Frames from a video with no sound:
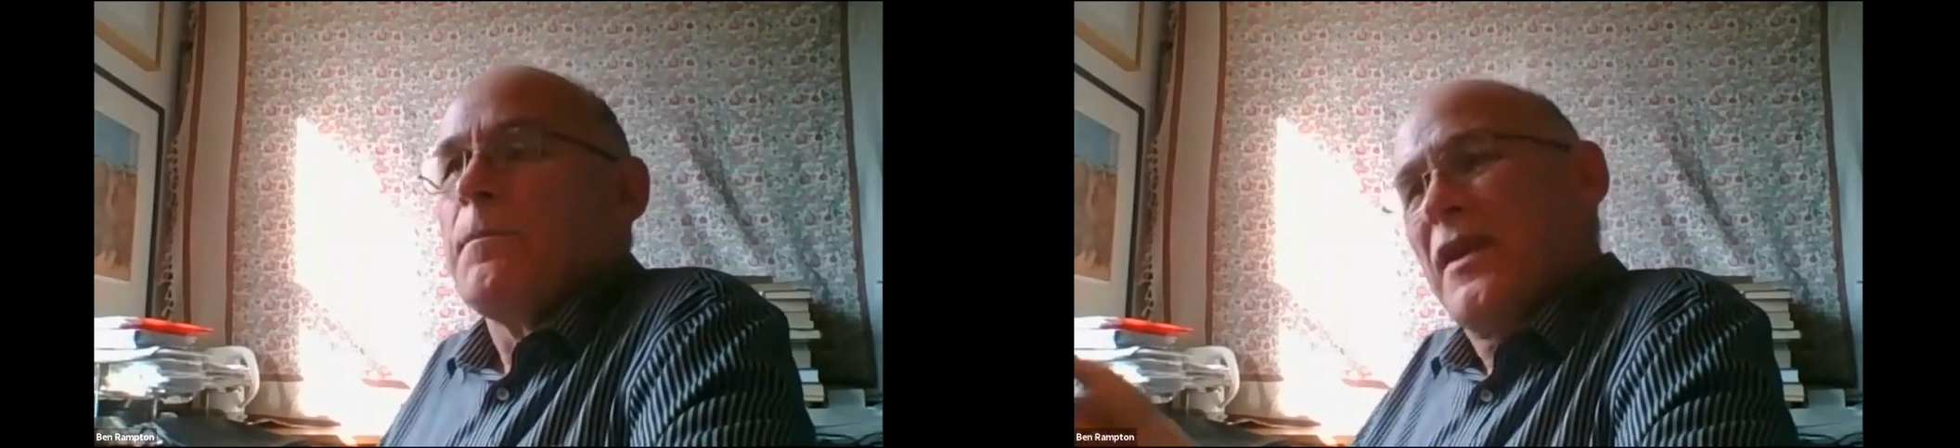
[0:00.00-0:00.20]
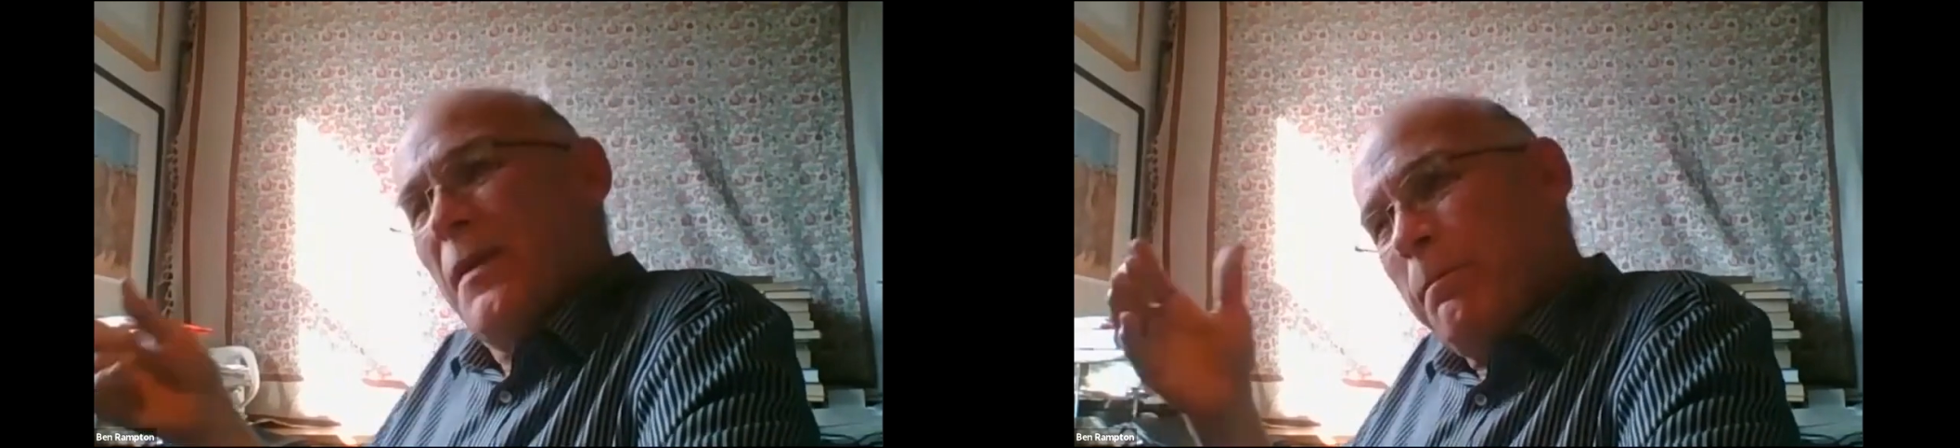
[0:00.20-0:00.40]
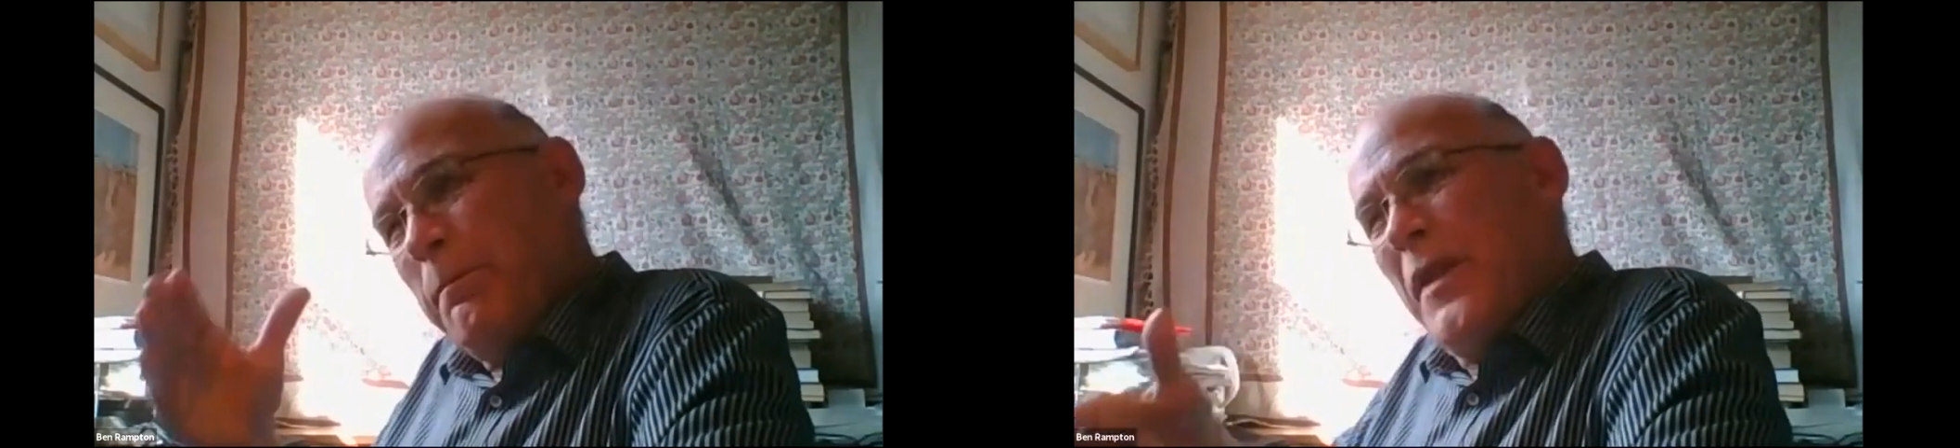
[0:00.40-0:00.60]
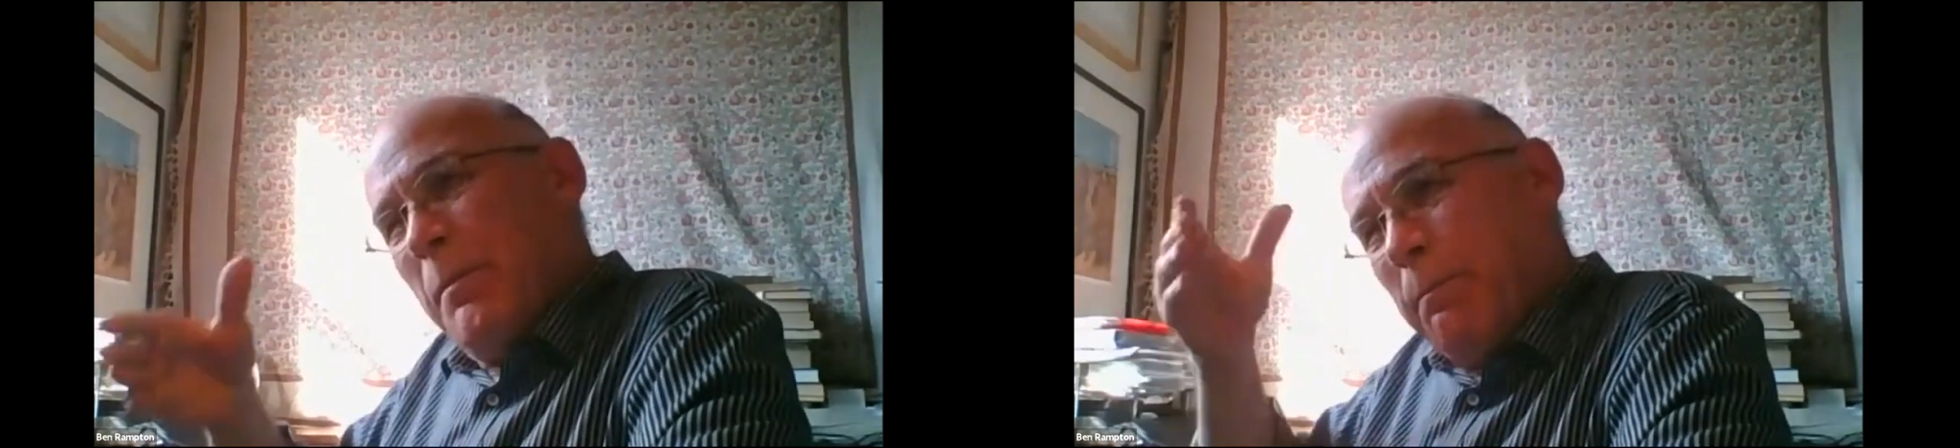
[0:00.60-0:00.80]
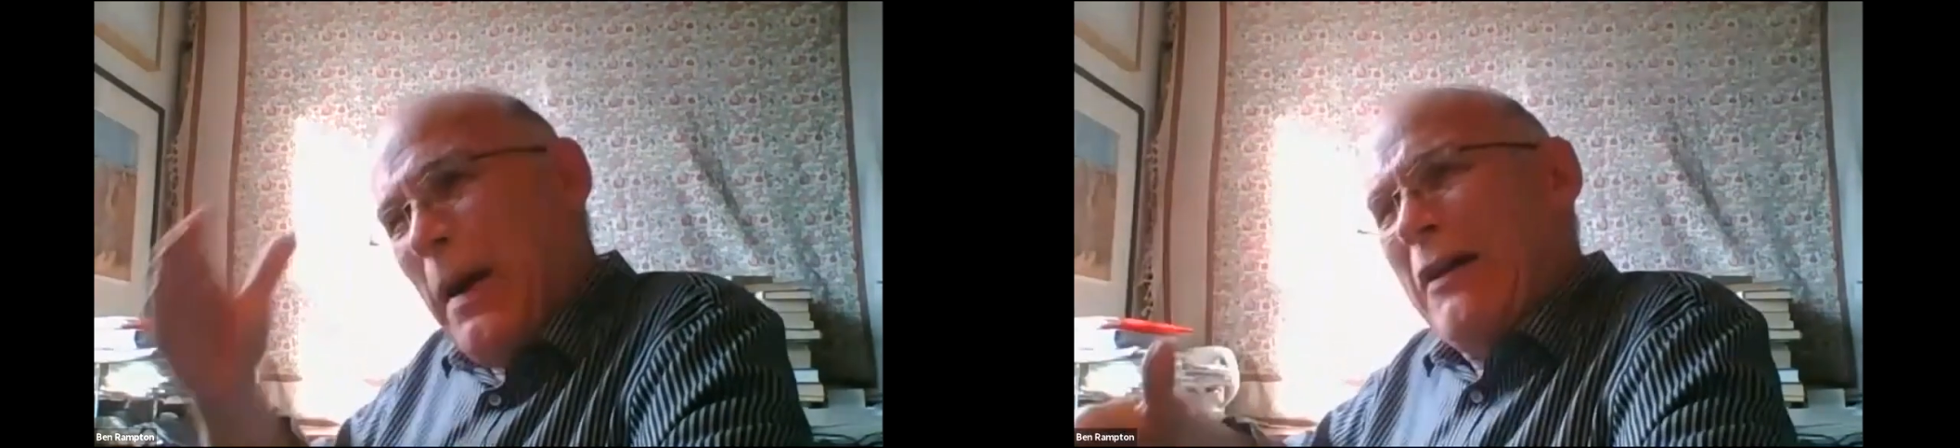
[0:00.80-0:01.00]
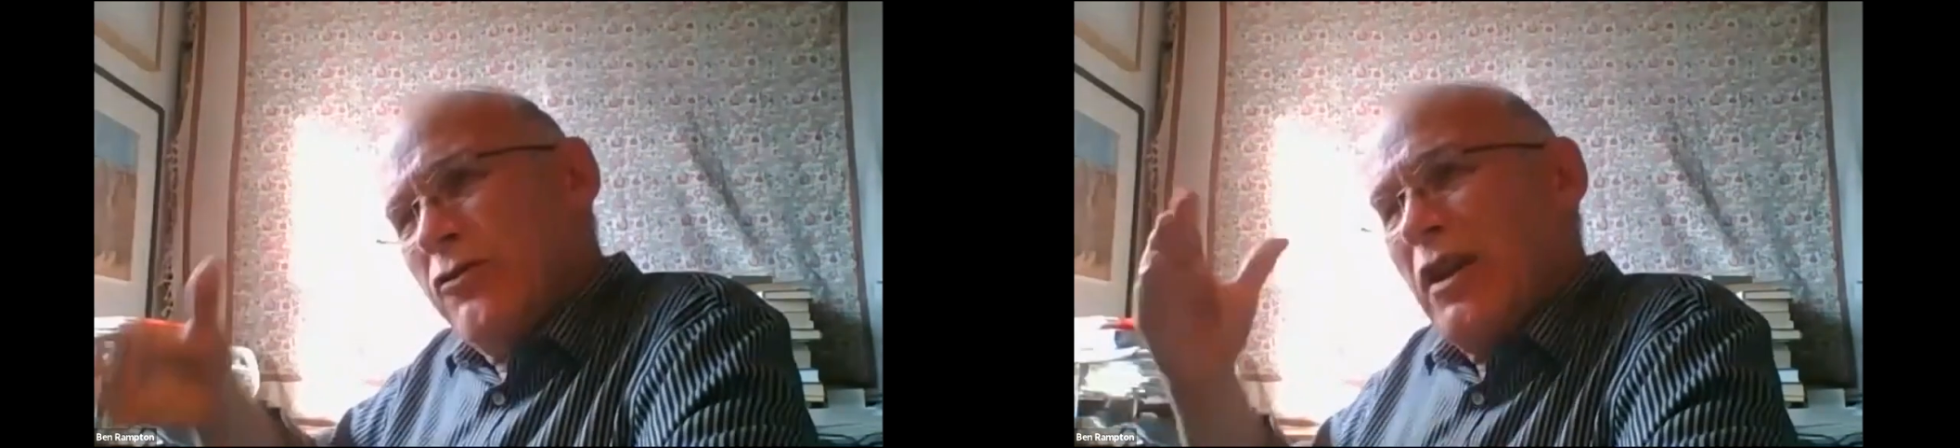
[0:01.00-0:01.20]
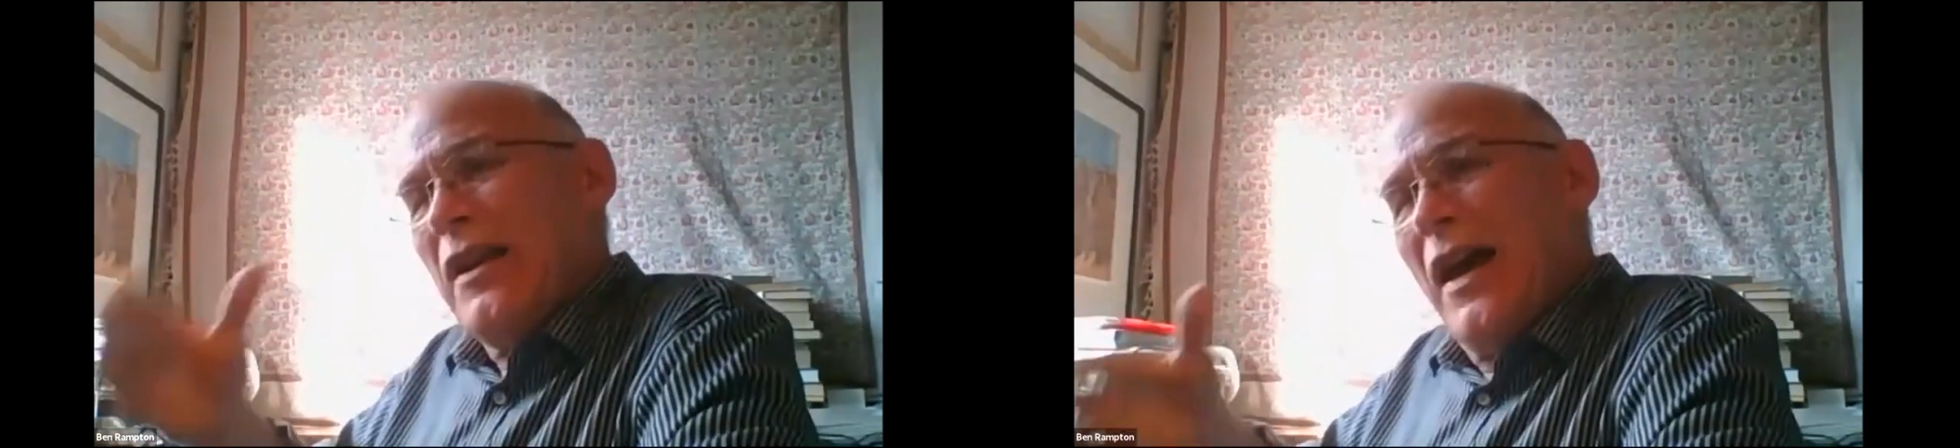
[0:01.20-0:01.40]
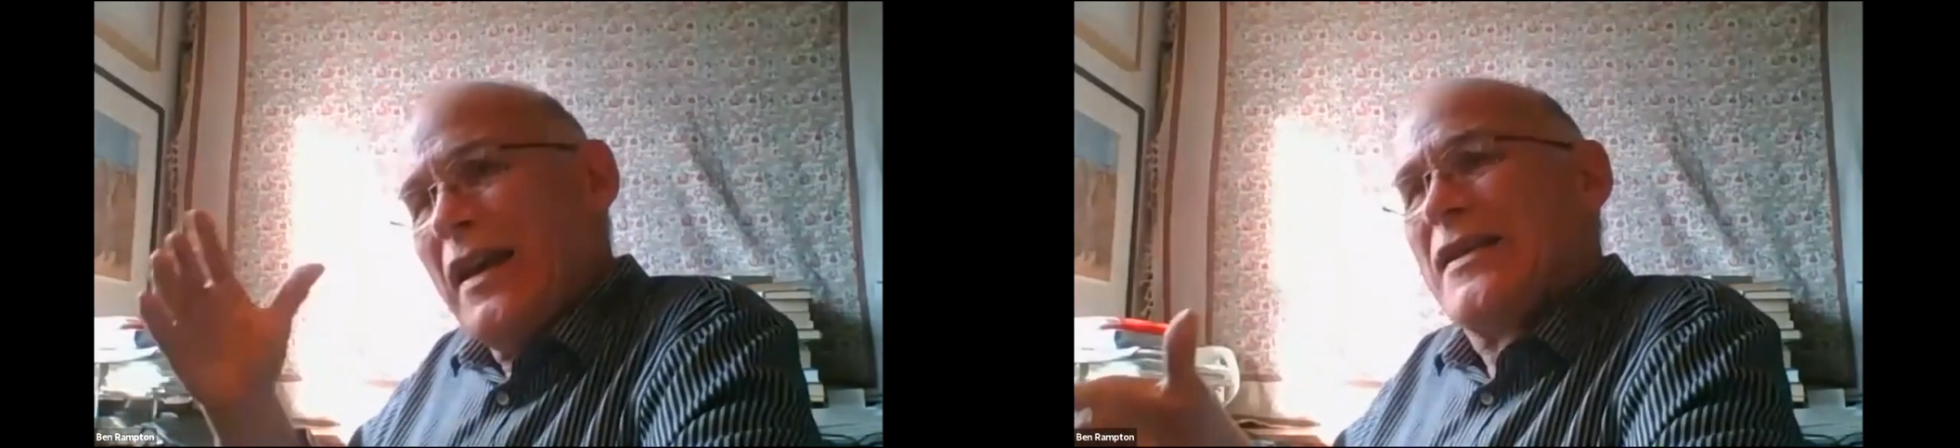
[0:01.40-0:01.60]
but the boundary line